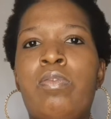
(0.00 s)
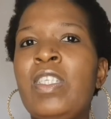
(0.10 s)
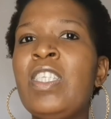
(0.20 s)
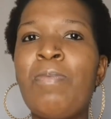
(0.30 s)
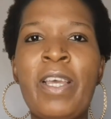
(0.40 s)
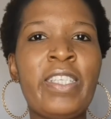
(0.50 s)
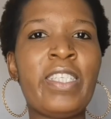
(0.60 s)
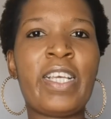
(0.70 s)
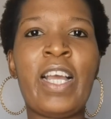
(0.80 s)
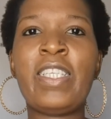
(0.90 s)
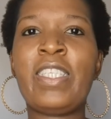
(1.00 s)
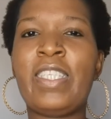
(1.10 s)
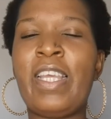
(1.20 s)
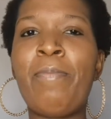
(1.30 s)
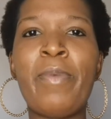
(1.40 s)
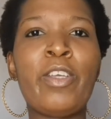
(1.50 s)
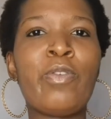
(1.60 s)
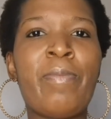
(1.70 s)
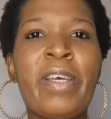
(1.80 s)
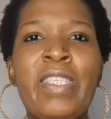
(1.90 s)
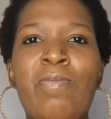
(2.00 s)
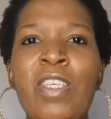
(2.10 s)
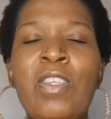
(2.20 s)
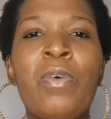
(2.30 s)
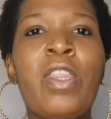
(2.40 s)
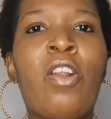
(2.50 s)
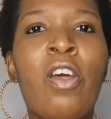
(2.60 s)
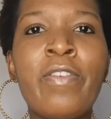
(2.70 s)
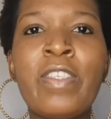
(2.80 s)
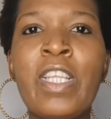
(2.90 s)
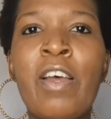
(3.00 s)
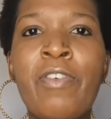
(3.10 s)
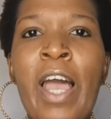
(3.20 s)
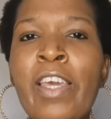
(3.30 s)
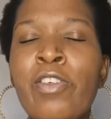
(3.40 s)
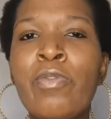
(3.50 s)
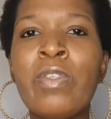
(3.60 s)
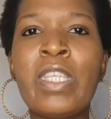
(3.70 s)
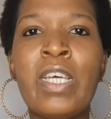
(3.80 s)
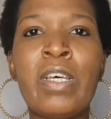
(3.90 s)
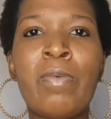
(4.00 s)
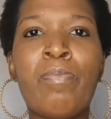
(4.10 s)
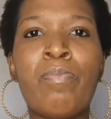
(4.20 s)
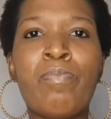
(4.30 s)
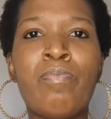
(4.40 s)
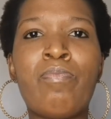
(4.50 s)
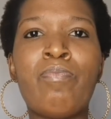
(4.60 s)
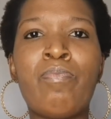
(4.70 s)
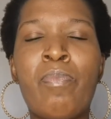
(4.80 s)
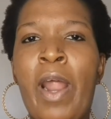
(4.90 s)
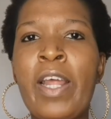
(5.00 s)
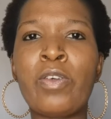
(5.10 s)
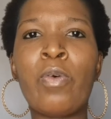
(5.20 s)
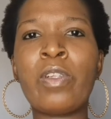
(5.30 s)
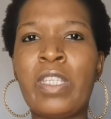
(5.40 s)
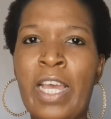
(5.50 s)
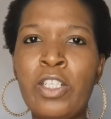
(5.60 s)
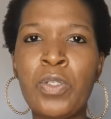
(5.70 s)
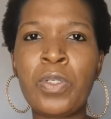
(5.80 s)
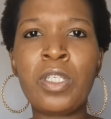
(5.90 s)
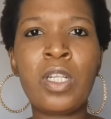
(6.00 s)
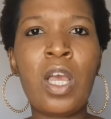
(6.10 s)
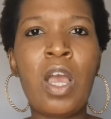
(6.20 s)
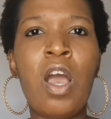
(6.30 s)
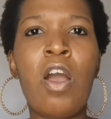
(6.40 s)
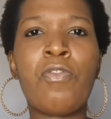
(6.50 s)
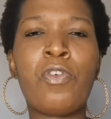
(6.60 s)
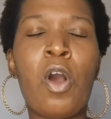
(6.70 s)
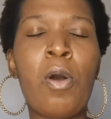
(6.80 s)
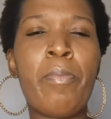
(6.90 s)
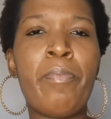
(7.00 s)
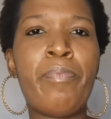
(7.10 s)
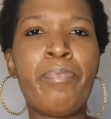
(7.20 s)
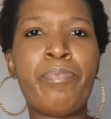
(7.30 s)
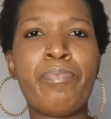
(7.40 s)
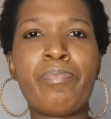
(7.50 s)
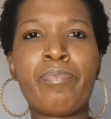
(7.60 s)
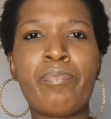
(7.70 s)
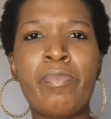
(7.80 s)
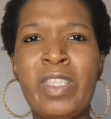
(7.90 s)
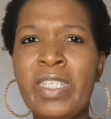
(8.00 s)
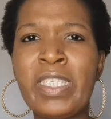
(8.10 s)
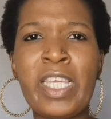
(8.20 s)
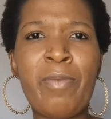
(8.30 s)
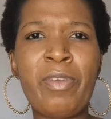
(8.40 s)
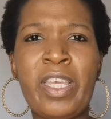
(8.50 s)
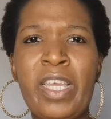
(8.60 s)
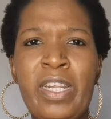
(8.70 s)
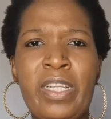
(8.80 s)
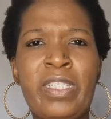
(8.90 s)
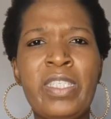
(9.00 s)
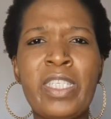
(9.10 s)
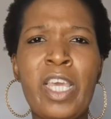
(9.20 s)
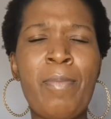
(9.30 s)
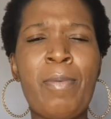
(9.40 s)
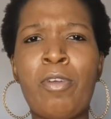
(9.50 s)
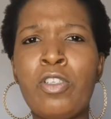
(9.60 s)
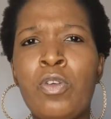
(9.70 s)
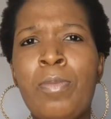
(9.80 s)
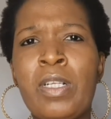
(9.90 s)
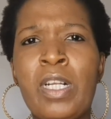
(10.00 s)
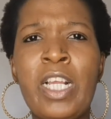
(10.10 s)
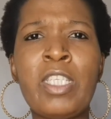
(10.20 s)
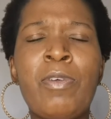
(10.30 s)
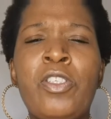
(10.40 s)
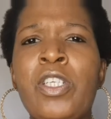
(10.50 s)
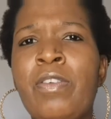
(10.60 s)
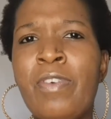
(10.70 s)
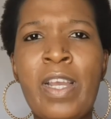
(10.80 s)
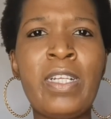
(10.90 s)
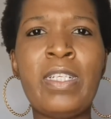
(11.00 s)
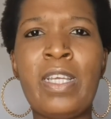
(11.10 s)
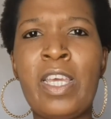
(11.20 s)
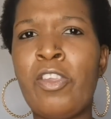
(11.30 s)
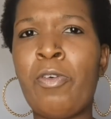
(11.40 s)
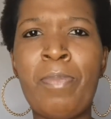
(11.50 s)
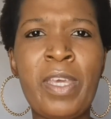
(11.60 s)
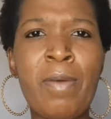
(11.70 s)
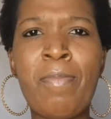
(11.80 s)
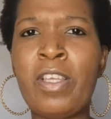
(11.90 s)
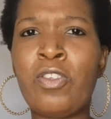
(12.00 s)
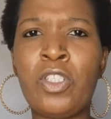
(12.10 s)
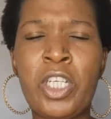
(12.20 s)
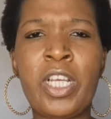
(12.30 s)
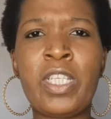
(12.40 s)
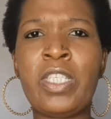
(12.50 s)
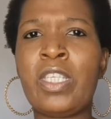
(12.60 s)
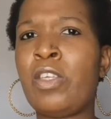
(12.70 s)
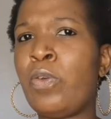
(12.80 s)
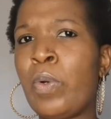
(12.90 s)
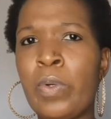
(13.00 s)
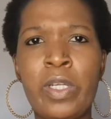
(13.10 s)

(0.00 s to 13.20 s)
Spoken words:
these spices, guys, is mix it with a lot of stuff. I use the brand called Natural from Discam. You can get it at Discam. I'm not sure about Clicks, but you can find it in your Pick and Pays, your Checkers, your